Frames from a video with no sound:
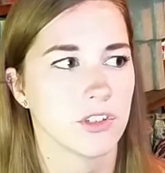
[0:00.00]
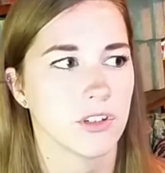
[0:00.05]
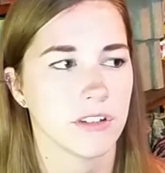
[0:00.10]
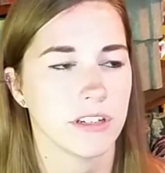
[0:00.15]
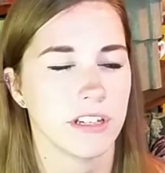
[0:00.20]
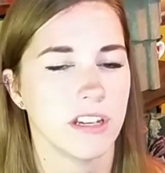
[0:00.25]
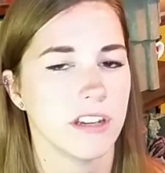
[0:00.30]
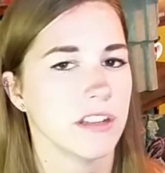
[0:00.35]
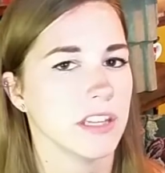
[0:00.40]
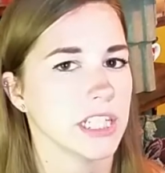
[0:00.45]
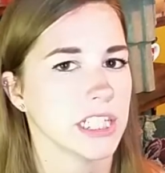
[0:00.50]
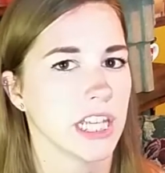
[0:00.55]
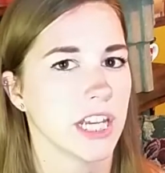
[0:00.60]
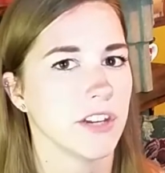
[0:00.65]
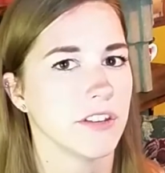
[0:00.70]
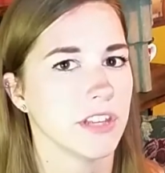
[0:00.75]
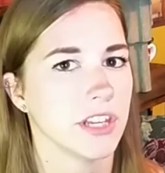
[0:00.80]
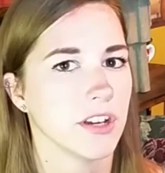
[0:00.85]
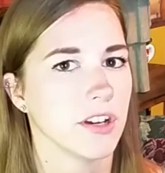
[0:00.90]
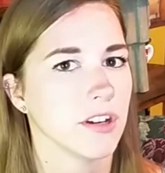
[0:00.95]
Journey to the
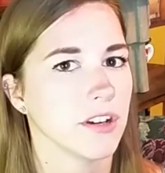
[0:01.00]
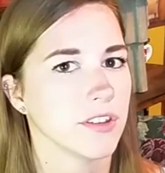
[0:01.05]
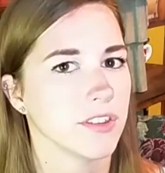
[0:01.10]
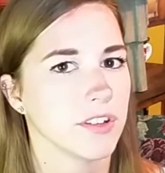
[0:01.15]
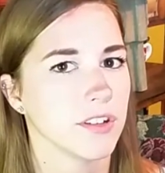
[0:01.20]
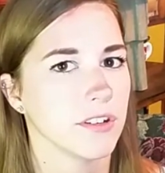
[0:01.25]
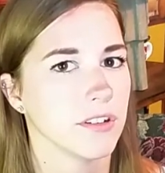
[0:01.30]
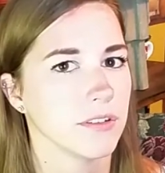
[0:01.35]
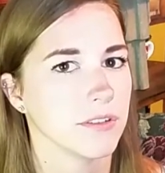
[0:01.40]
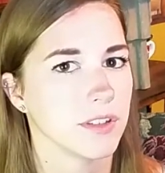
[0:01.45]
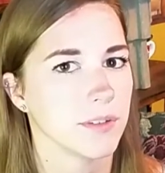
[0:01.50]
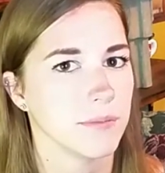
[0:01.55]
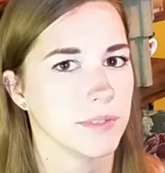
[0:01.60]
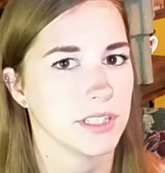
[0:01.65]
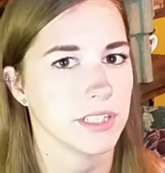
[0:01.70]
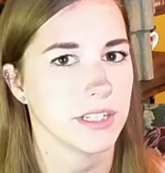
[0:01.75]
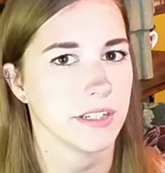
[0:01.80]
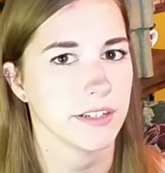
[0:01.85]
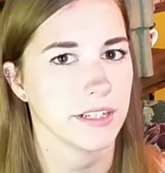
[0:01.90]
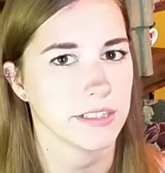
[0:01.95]
Center of the Earth or The
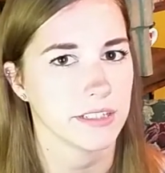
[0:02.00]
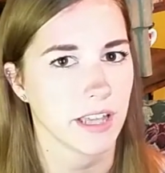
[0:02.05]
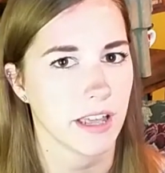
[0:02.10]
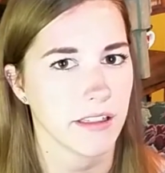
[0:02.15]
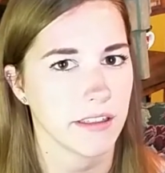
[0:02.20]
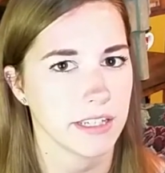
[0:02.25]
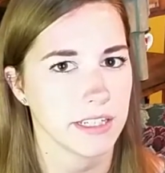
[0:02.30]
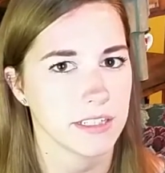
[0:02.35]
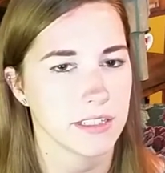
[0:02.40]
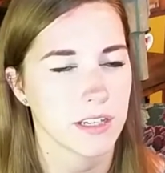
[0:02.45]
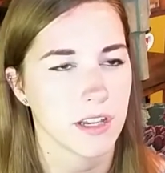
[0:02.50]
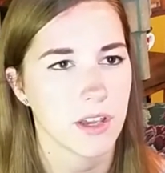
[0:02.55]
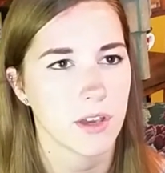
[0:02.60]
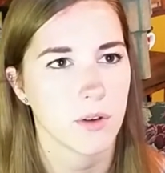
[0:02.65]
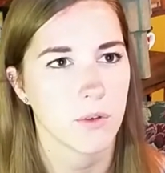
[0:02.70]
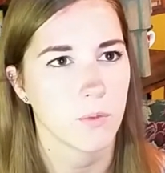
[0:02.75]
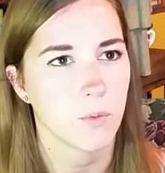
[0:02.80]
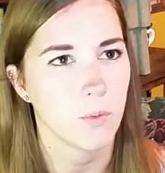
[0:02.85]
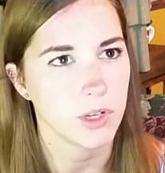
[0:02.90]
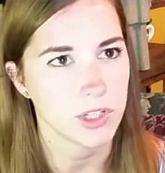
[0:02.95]
Mysterious Island,
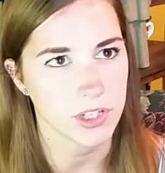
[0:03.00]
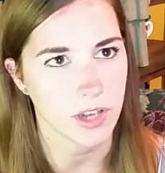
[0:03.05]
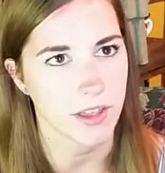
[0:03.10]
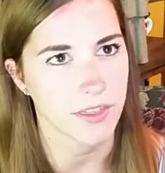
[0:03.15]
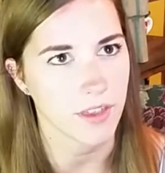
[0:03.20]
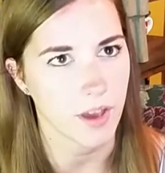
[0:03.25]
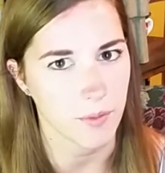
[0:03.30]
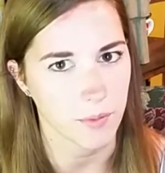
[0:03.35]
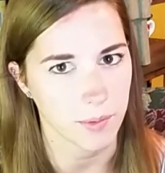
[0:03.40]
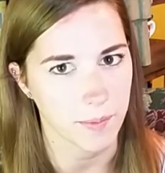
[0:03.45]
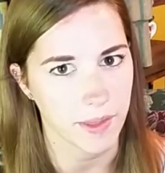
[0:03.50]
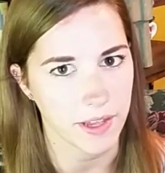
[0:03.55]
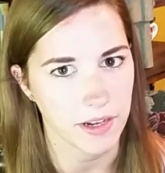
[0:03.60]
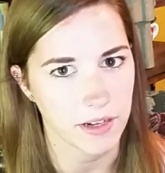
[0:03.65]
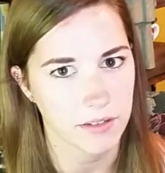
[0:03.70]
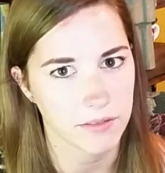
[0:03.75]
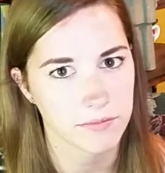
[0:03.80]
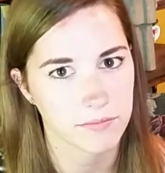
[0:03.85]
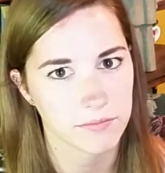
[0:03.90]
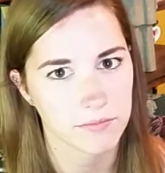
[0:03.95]
which I thought were
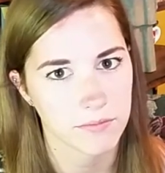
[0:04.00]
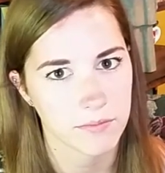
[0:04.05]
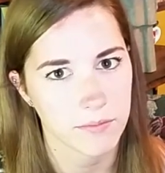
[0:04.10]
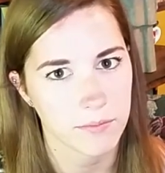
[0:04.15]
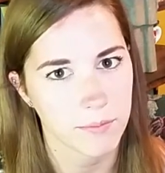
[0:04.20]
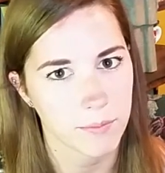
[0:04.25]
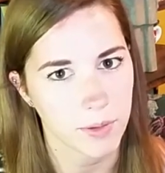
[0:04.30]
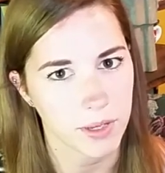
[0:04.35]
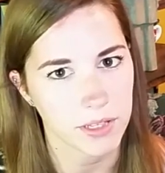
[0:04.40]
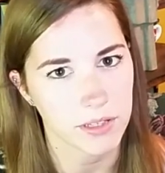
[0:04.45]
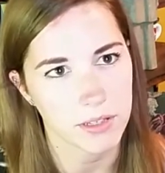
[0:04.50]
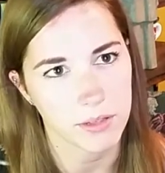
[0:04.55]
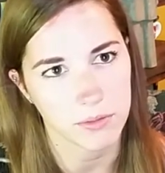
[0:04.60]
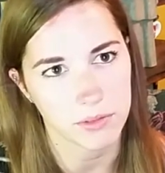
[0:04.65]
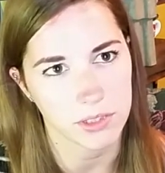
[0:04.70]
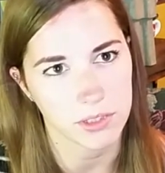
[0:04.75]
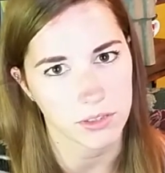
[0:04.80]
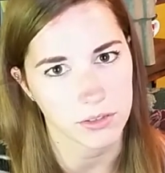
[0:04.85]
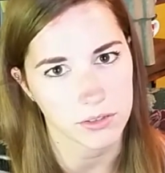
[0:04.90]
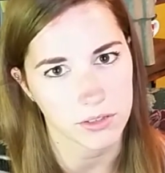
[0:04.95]
better, but it
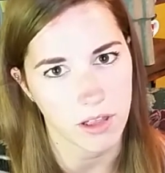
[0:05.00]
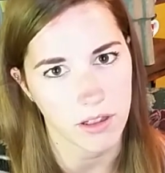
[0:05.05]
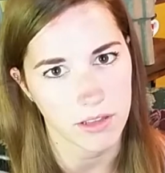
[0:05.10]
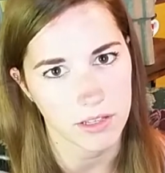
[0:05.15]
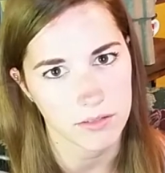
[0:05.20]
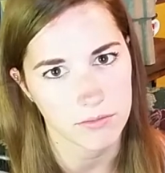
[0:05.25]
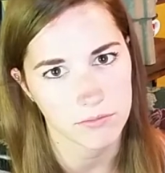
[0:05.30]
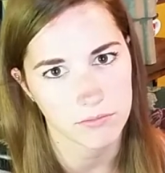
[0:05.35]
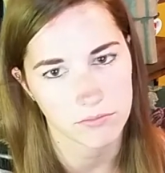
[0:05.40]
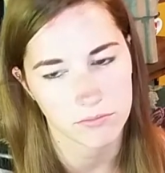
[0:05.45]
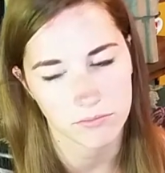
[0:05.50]
was still solid.